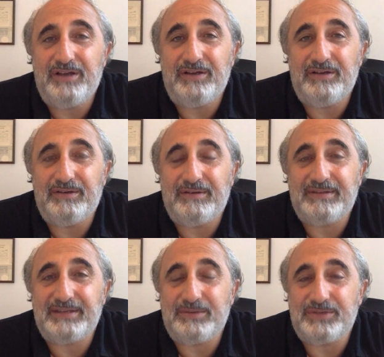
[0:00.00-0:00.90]
I
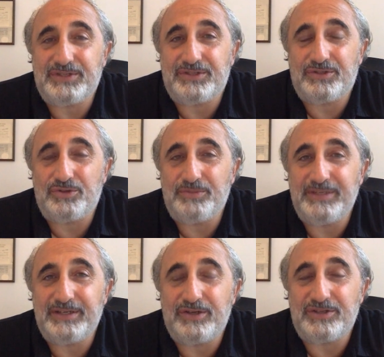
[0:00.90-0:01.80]
think it was
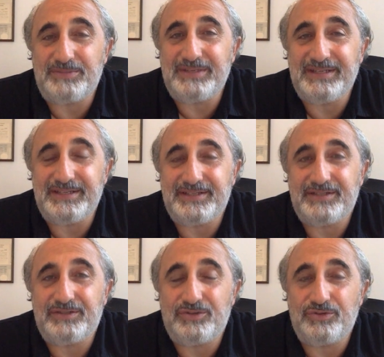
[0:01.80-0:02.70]
Tooby and Cosmides,
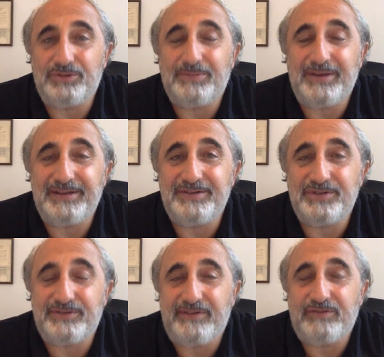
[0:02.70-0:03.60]
two of the
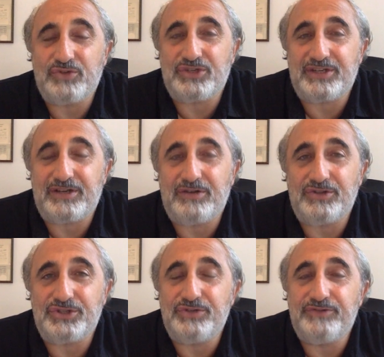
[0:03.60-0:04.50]
pioneers of evolutionary
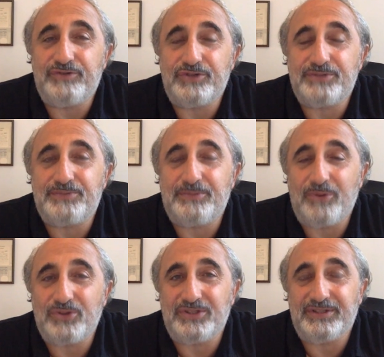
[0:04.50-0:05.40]
psychology, who first
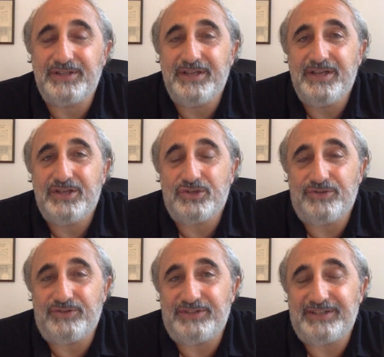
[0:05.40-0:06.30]
proposed it. So
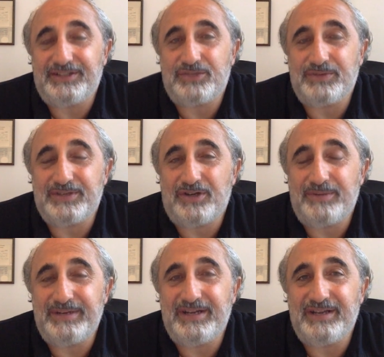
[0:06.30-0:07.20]
if you take the Swiss
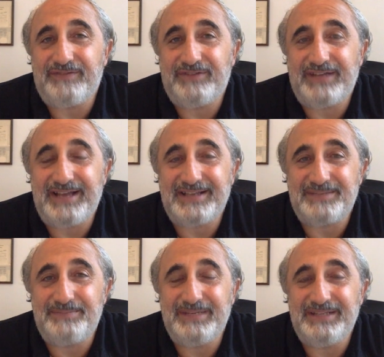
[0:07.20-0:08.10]
Army knife, it
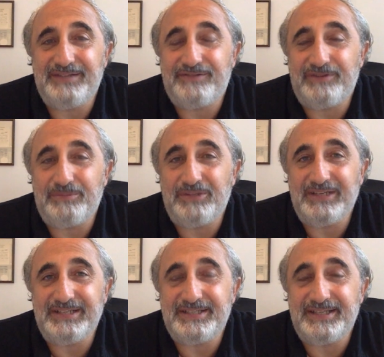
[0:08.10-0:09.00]
has many different
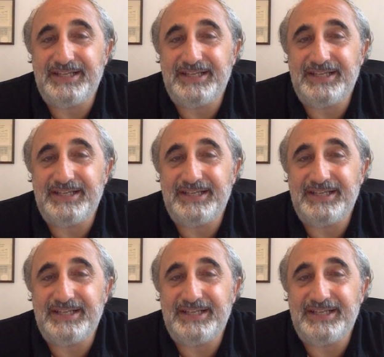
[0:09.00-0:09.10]
blades.